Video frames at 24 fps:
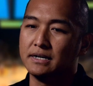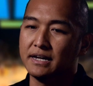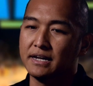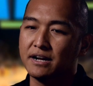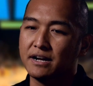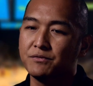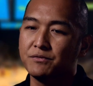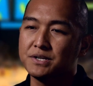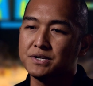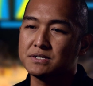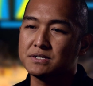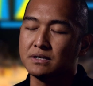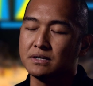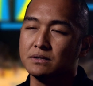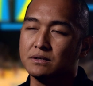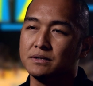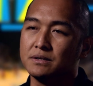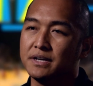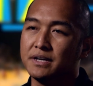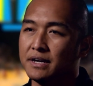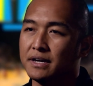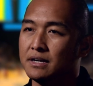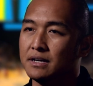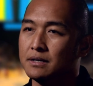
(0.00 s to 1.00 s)
every single
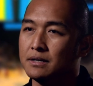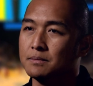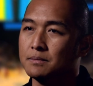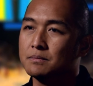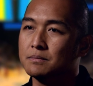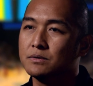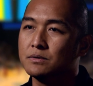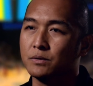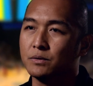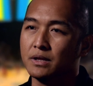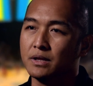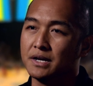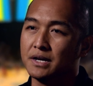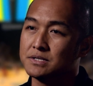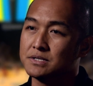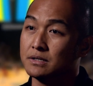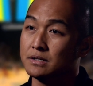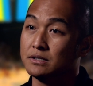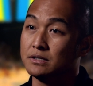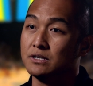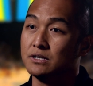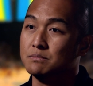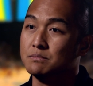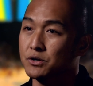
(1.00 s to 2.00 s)
game relies on
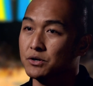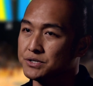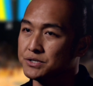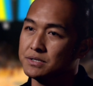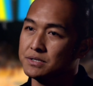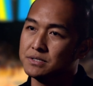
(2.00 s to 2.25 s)
a good motion